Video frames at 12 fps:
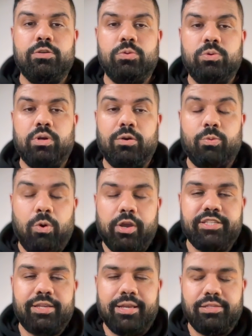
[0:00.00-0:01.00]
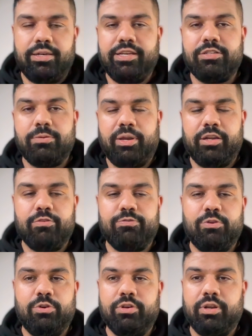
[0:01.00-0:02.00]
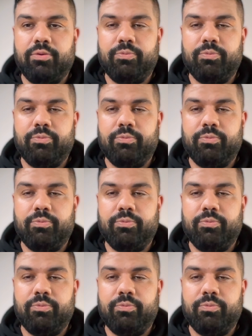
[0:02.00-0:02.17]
to a voice isolation microphone,